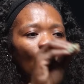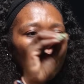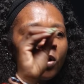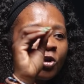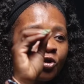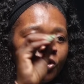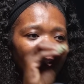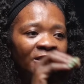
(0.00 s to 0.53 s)

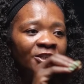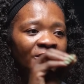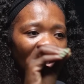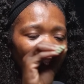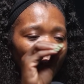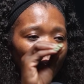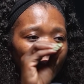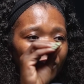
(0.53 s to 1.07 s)
we'll treat each
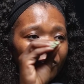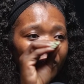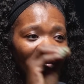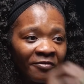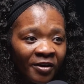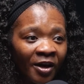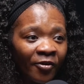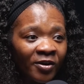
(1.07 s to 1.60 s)
other with
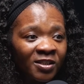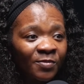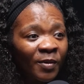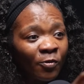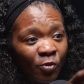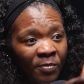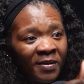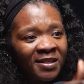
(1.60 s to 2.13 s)
reverence.
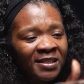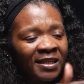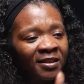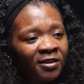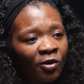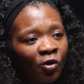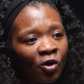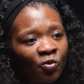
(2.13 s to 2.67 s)
But we must
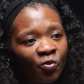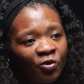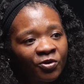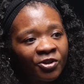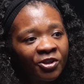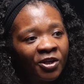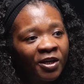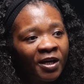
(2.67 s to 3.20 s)
heal the God
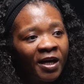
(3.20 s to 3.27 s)
wound.